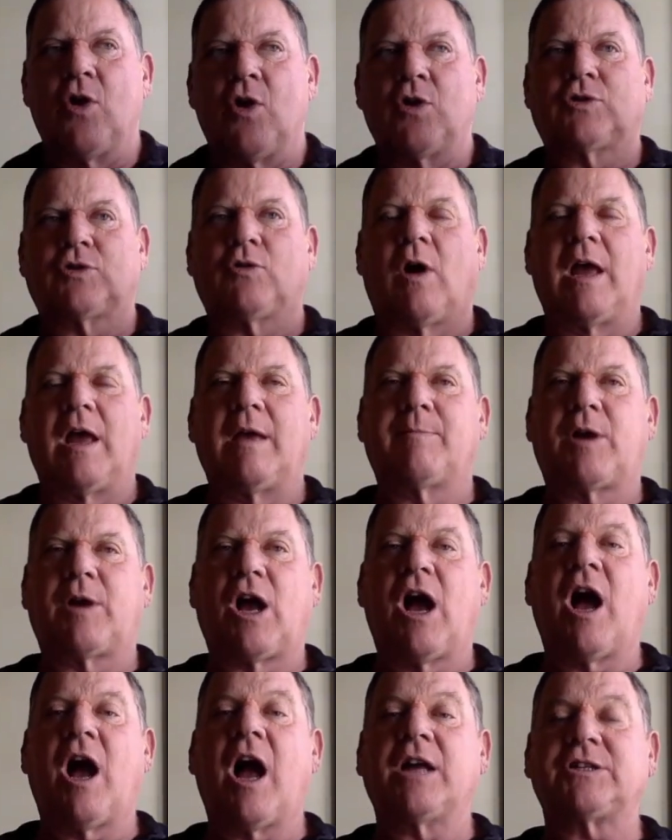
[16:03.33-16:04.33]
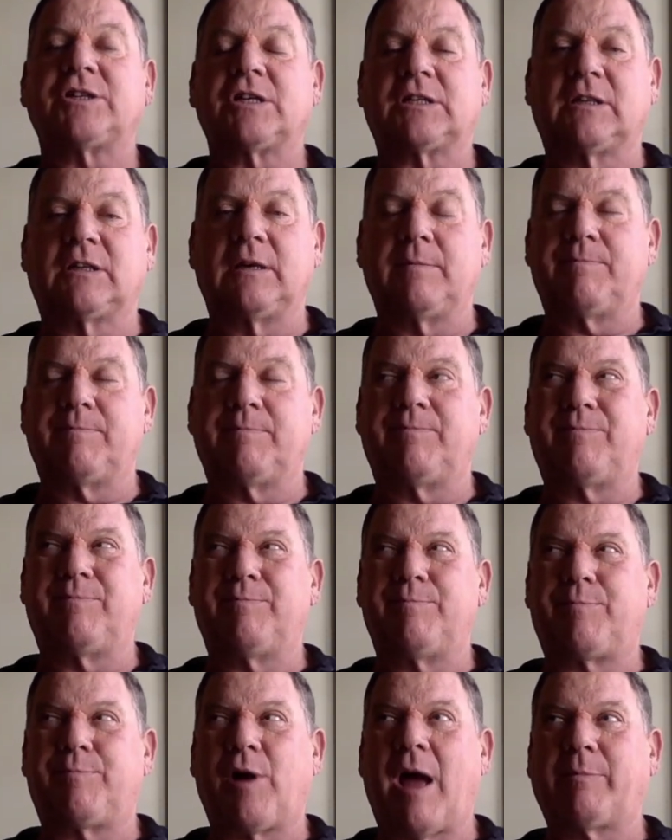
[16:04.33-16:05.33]
So I am consciously,
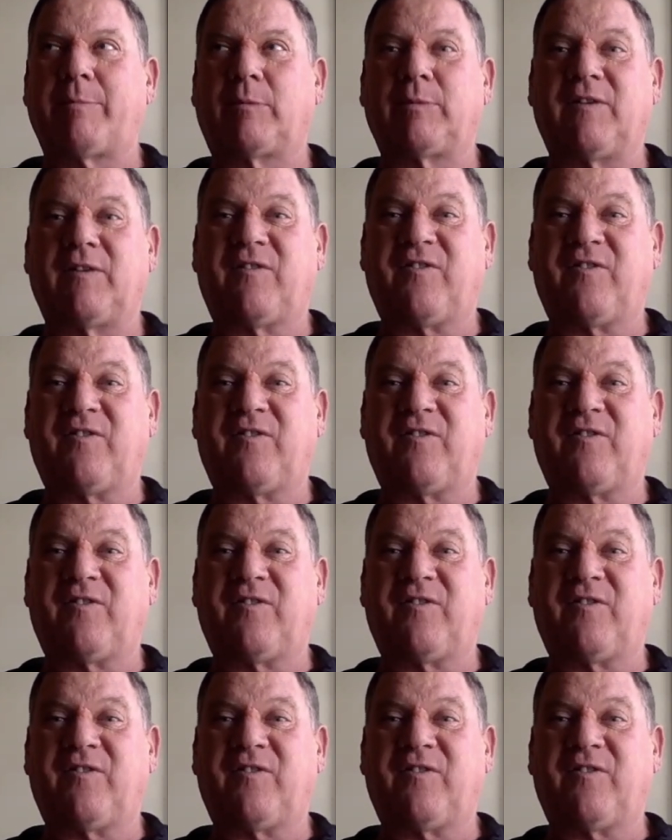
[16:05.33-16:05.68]
probably